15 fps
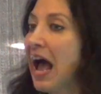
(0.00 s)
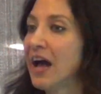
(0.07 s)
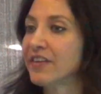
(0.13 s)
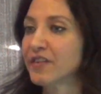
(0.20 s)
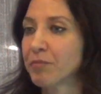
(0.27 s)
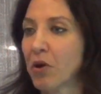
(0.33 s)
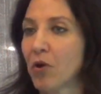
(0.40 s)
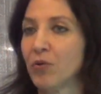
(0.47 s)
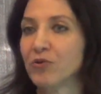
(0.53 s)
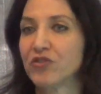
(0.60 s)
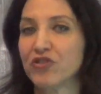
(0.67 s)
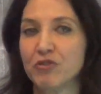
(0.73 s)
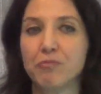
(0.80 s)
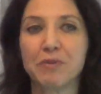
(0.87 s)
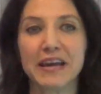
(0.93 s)
as
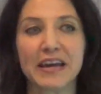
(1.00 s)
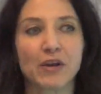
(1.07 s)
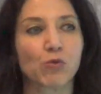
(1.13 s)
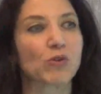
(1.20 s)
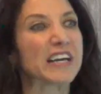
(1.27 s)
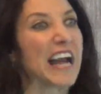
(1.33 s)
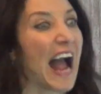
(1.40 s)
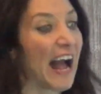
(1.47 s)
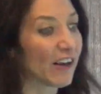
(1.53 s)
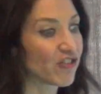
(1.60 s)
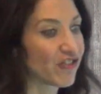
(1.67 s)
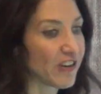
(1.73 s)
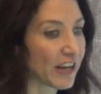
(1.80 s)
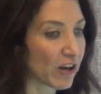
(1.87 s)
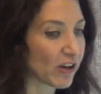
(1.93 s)
opposed to being
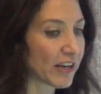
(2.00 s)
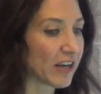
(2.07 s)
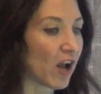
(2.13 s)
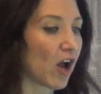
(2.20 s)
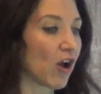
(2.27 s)
reactionary